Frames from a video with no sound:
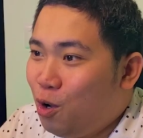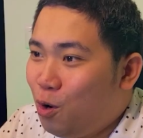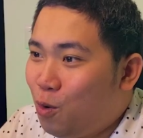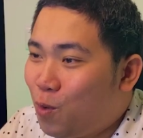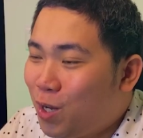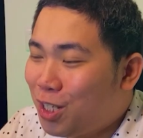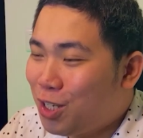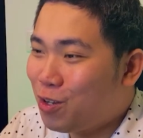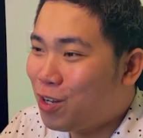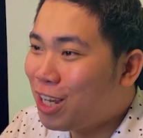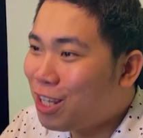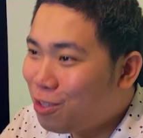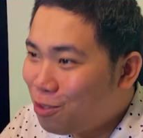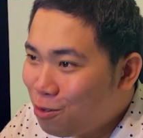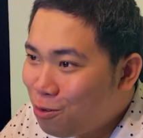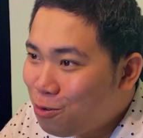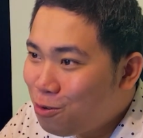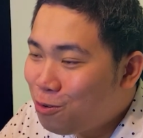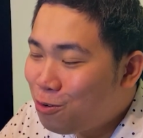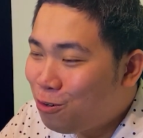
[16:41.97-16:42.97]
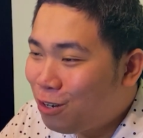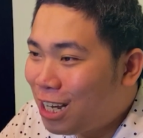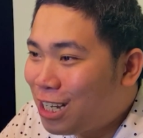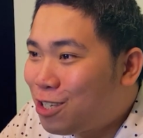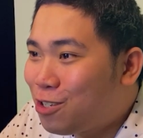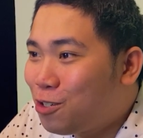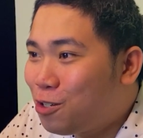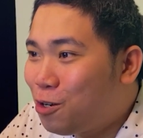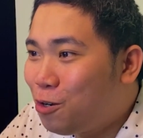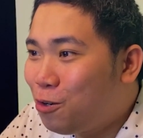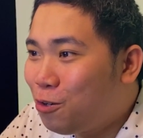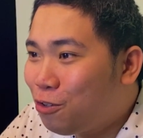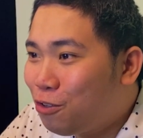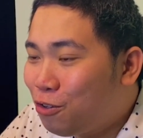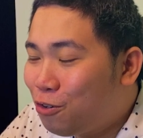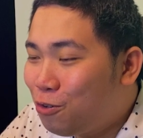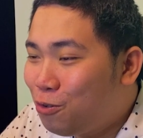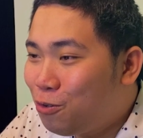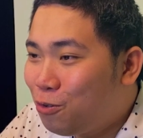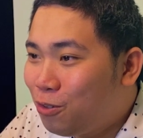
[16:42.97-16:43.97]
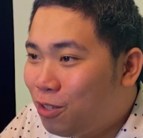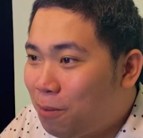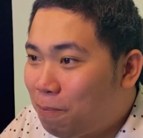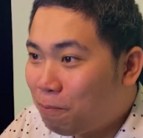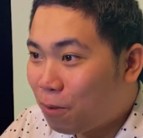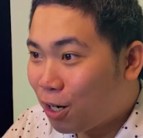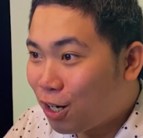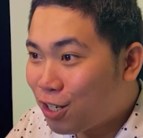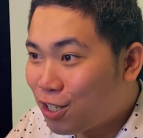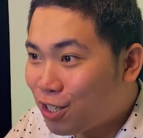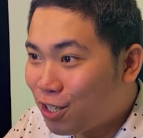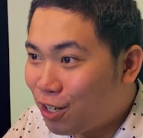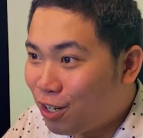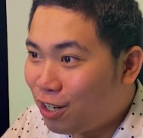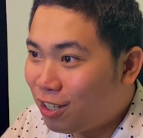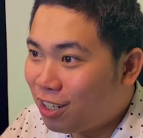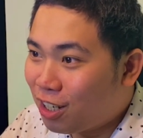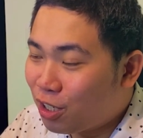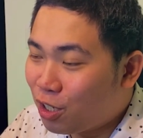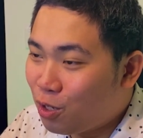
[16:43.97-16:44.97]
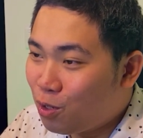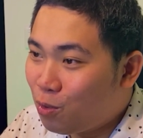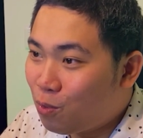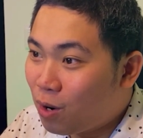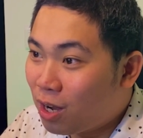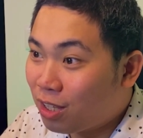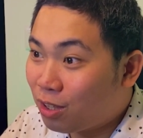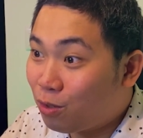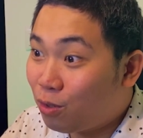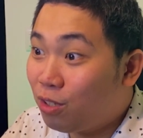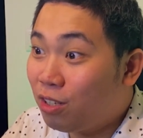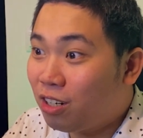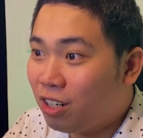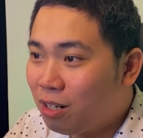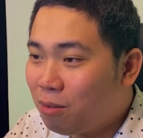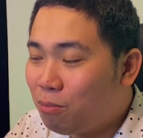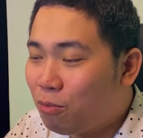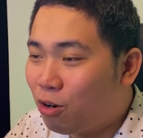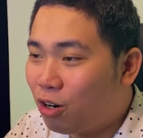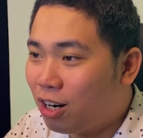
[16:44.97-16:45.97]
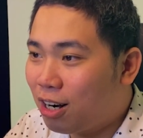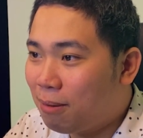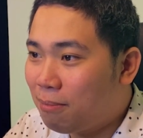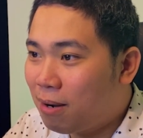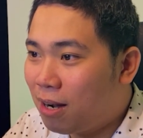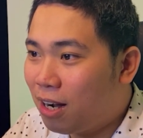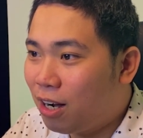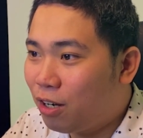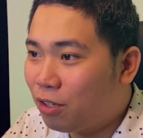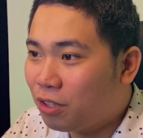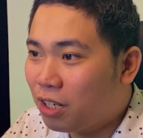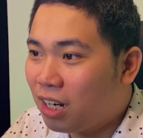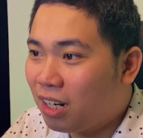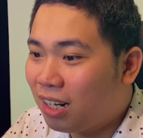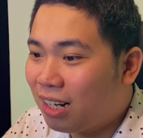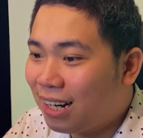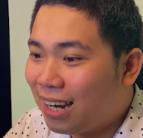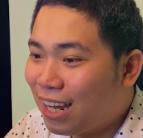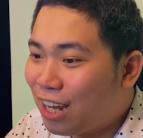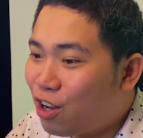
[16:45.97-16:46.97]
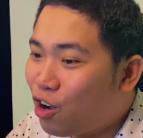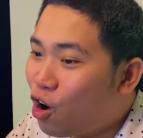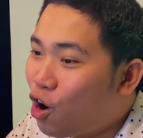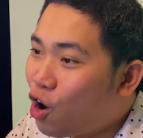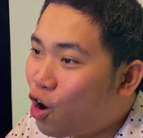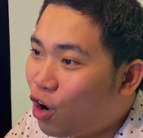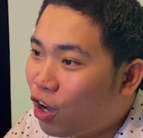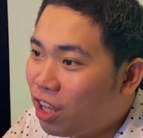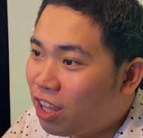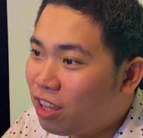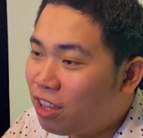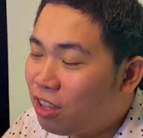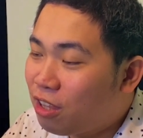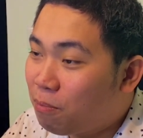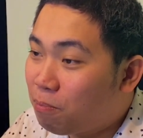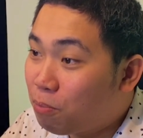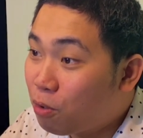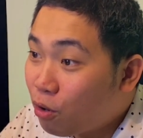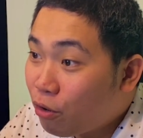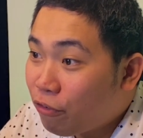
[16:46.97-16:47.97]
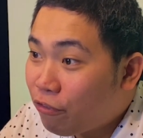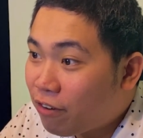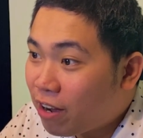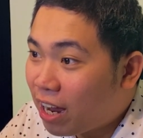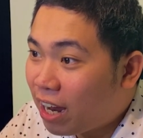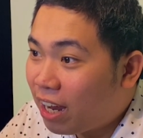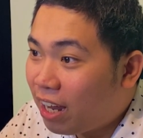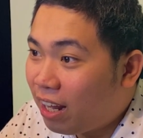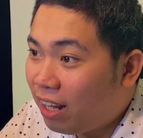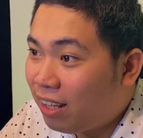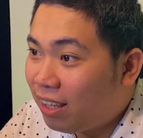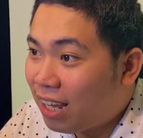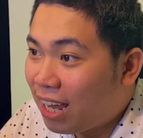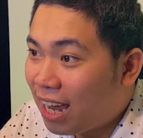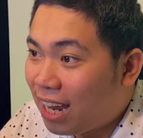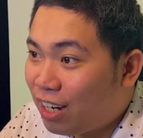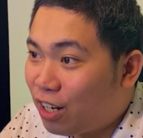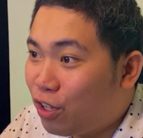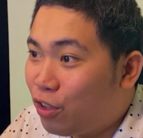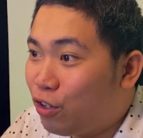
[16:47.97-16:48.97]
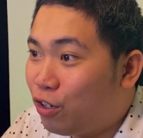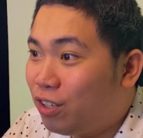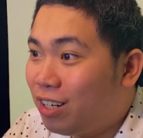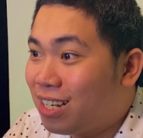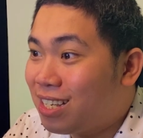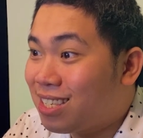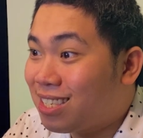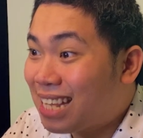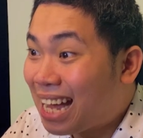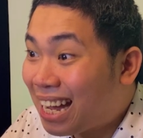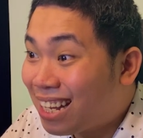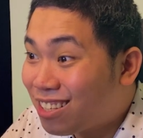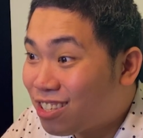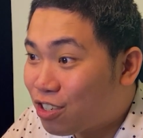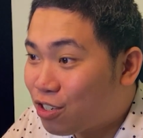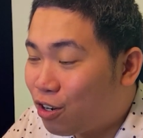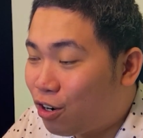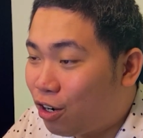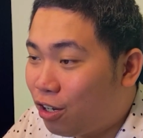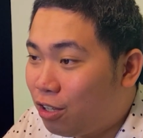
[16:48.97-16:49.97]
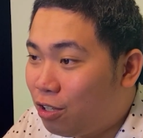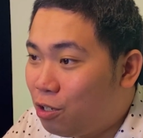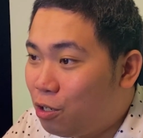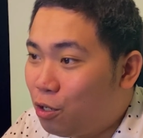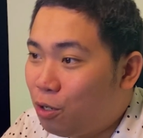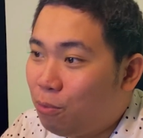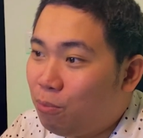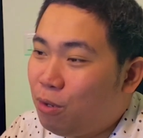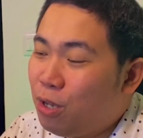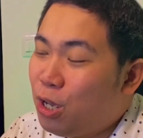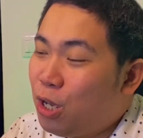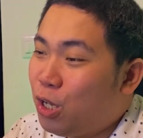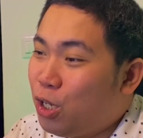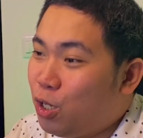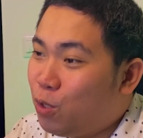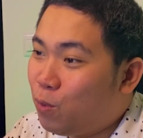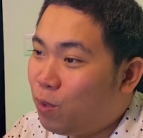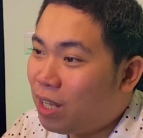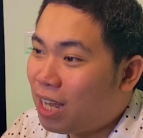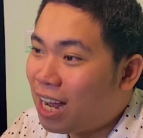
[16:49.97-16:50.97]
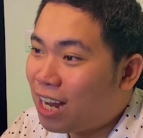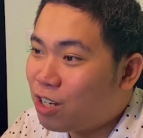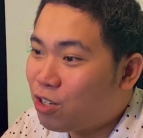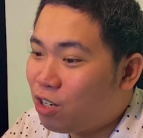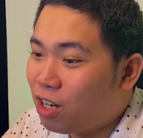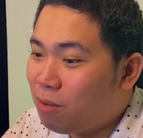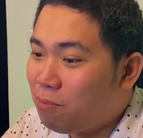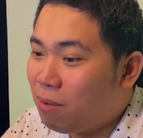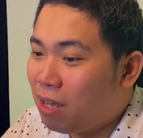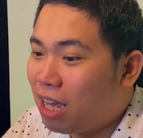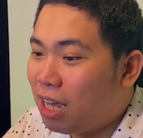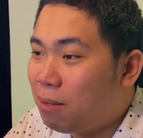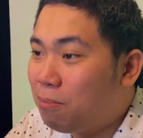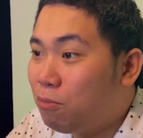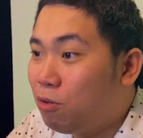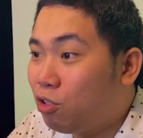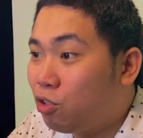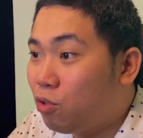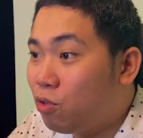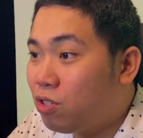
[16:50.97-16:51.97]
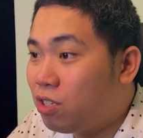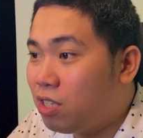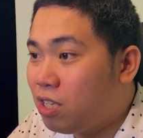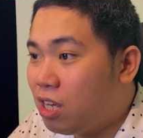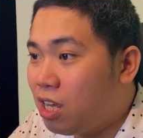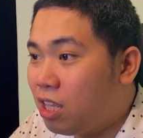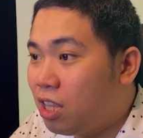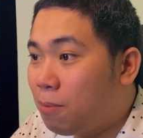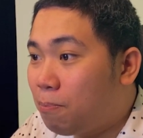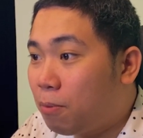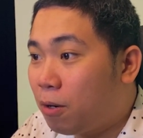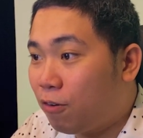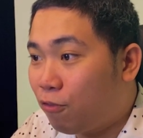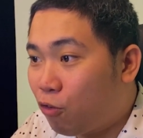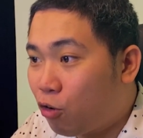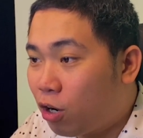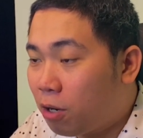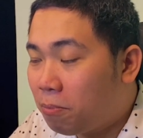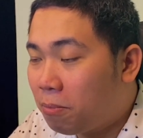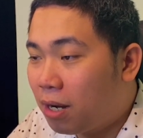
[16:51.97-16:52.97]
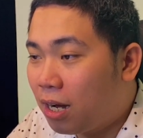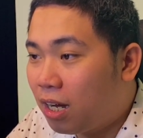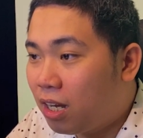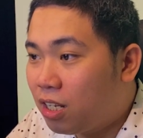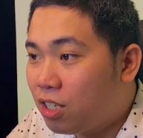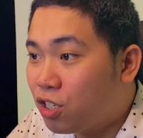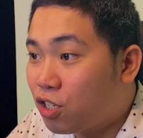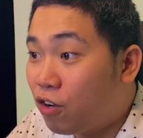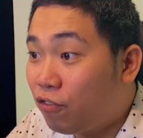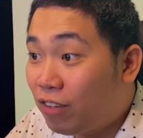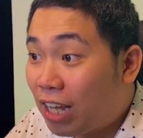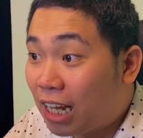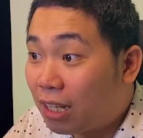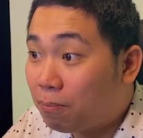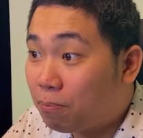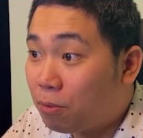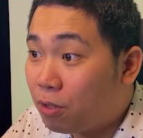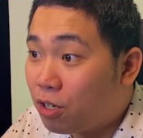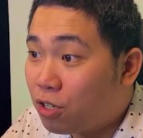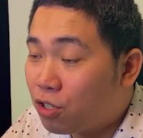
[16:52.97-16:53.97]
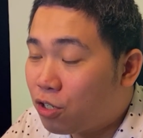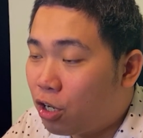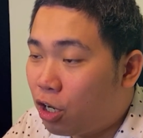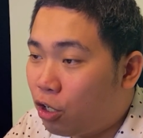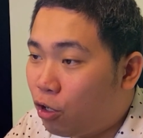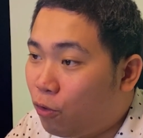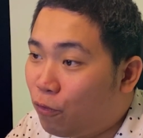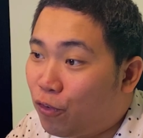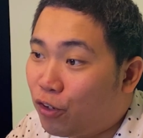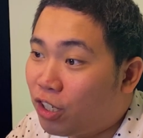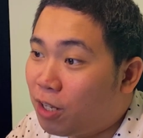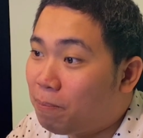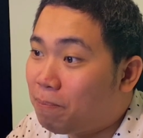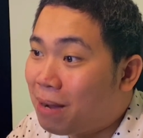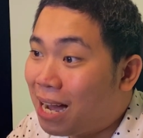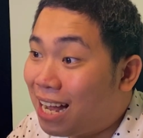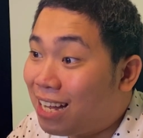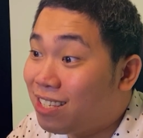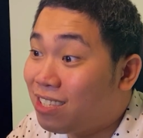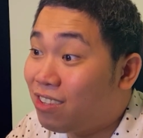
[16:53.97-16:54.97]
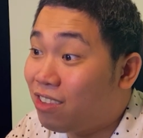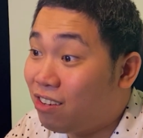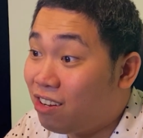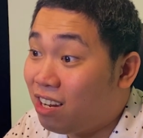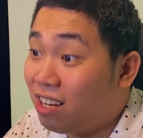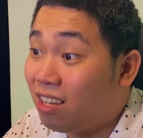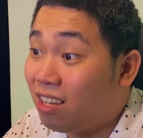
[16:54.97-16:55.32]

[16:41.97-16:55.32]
What you can do is to go through the person that you want to learn more about and click on the profile, and under the stats column, you will actually be able to see the performance of that person over the past 3